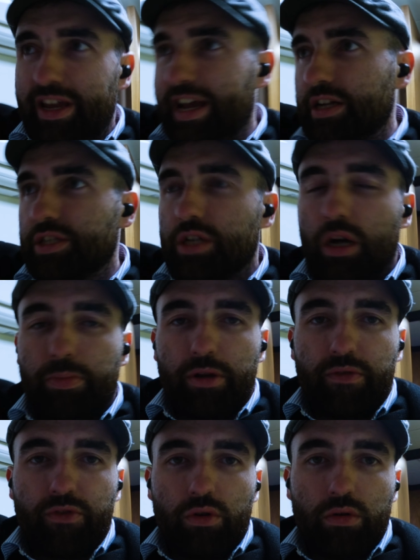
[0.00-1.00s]
the next
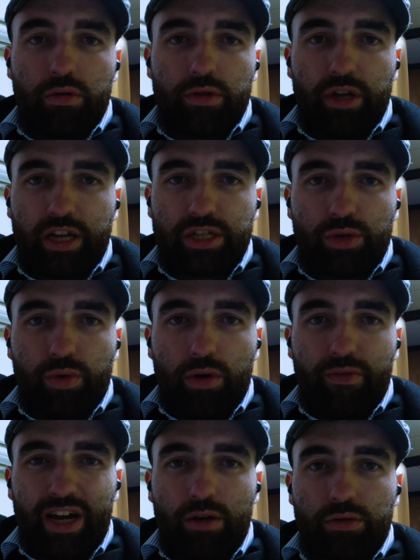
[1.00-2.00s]
the next
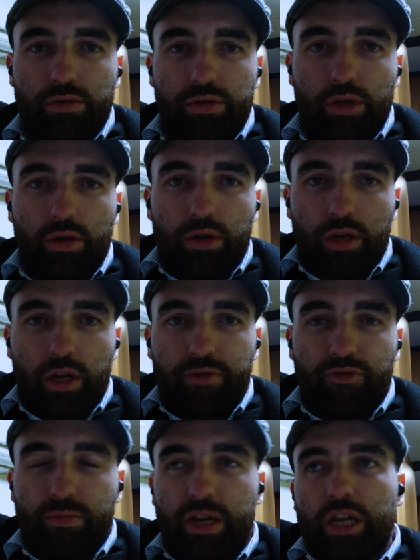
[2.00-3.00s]
12 hours or so look
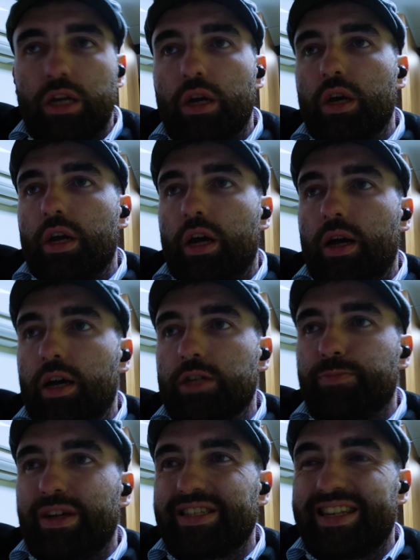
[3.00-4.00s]
like for me
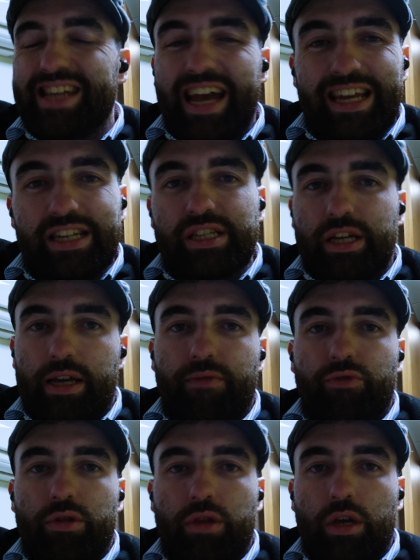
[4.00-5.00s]
is basically editing
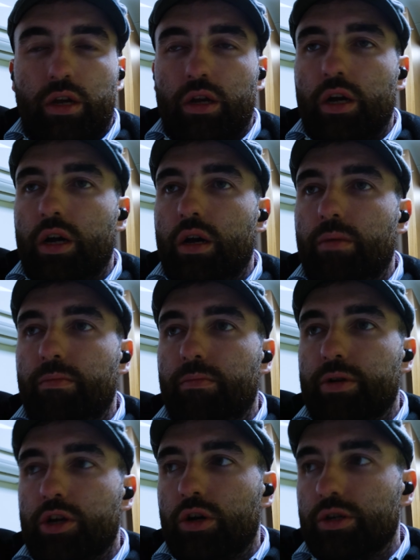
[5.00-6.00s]
everything,
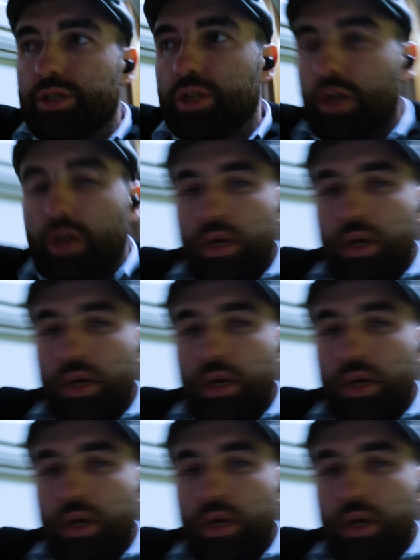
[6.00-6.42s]
because